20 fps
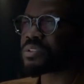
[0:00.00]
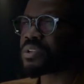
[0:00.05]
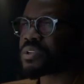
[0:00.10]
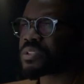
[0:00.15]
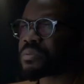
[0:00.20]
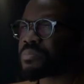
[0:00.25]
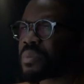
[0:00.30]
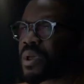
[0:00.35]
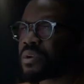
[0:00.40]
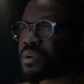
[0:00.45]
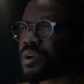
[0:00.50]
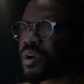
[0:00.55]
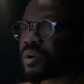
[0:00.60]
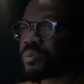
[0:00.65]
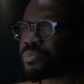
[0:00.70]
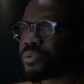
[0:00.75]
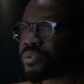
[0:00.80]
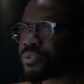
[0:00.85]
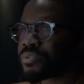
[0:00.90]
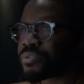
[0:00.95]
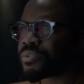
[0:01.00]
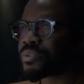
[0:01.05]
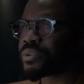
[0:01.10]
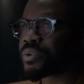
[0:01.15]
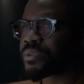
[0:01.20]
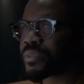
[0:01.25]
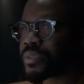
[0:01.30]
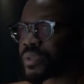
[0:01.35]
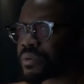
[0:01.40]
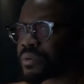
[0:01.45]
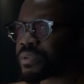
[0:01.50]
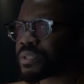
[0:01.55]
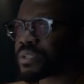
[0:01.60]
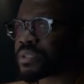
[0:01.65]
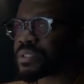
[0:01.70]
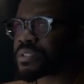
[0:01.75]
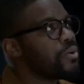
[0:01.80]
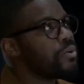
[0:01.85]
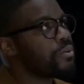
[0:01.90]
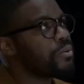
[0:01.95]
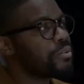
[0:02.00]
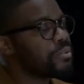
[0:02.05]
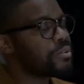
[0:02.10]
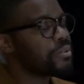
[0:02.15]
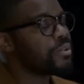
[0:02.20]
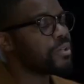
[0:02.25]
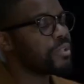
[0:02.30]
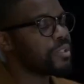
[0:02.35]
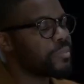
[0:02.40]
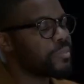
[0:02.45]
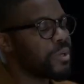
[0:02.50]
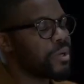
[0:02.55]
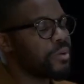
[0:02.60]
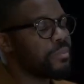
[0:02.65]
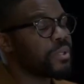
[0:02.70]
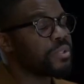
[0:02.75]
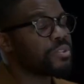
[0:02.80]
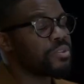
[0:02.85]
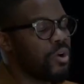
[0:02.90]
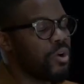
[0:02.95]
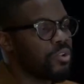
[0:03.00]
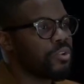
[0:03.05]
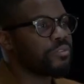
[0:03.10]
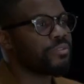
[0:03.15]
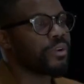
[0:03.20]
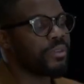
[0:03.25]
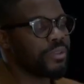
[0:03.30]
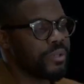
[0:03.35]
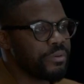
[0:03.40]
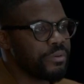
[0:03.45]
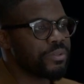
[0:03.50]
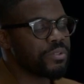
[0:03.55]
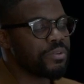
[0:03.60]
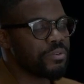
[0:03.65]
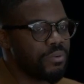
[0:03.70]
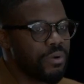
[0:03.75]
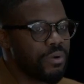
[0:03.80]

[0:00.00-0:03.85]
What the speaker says: but he disagrees and tells that he will continue till the light are out.